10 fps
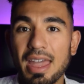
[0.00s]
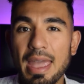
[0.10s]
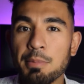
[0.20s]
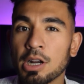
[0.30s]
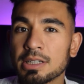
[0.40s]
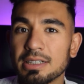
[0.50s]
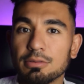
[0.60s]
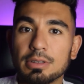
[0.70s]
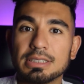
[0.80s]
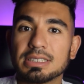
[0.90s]
Haymarket
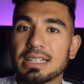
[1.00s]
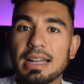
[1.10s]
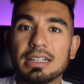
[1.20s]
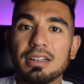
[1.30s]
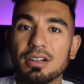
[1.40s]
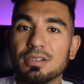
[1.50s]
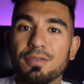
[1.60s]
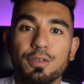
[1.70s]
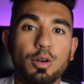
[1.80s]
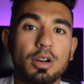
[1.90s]
was kind of known
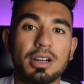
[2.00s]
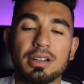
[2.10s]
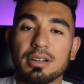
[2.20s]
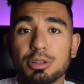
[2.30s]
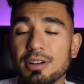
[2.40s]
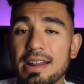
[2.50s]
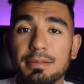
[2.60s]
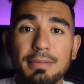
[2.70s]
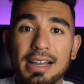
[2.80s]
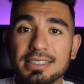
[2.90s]
for create a
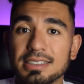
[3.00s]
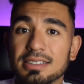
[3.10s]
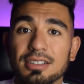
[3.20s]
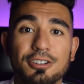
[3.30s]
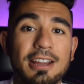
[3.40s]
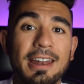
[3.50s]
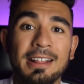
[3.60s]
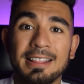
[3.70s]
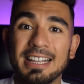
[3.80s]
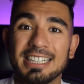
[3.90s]
mess,
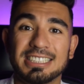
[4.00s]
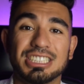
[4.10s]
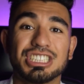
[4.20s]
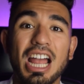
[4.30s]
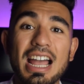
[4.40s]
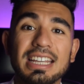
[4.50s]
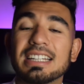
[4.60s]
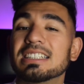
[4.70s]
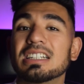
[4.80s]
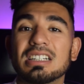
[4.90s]
creating these giant